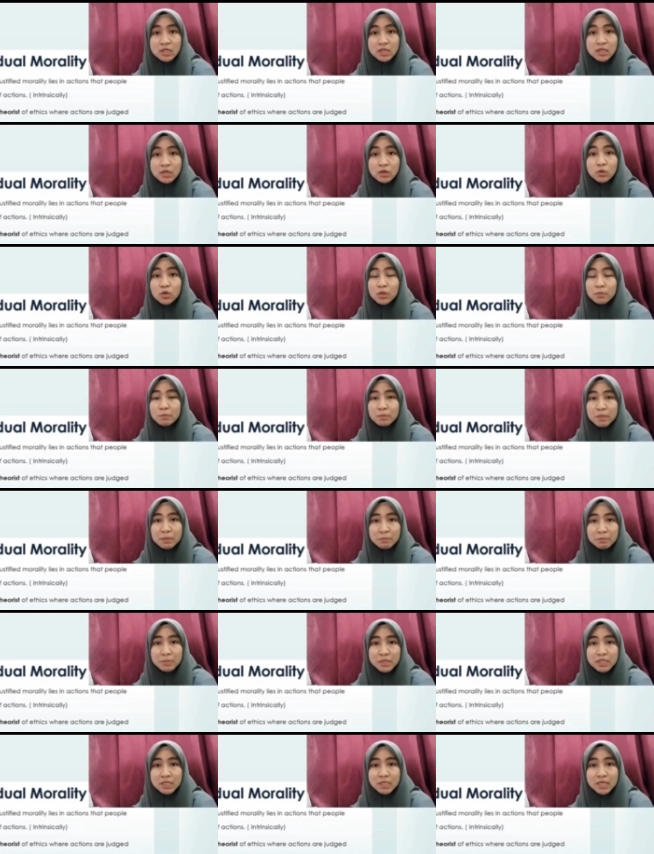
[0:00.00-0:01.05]
a good
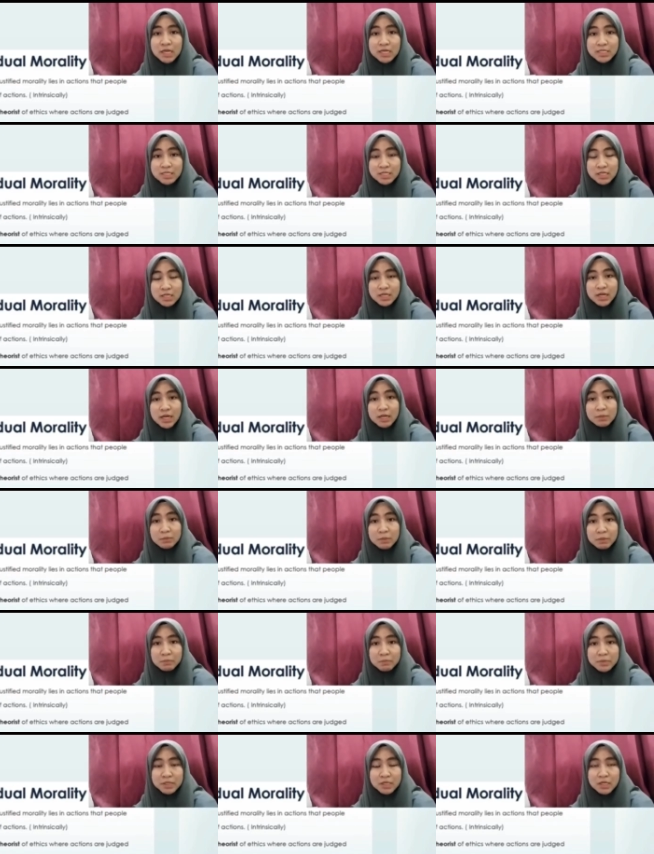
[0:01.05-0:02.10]
people, as a kind
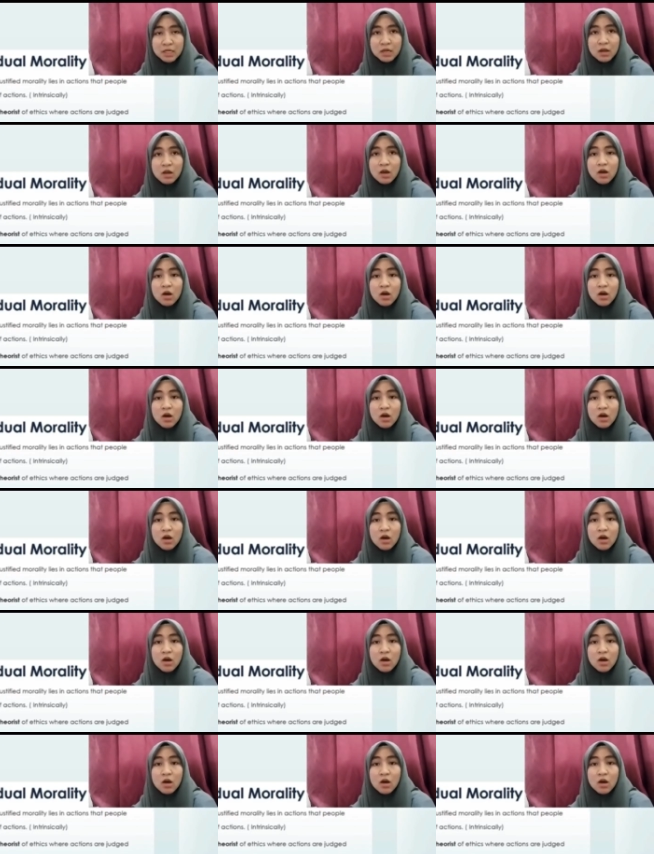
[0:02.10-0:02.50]
people,